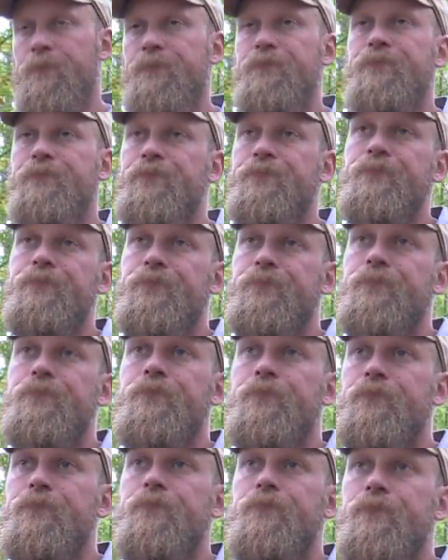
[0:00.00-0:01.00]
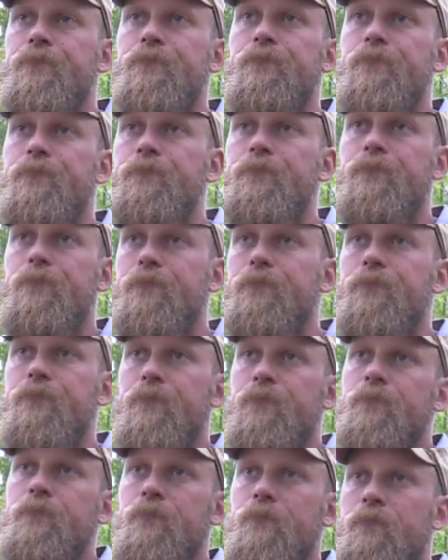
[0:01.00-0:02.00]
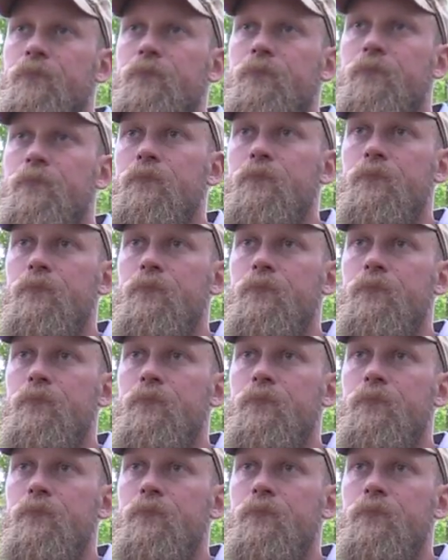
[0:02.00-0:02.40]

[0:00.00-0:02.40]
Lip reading: (no one is talking)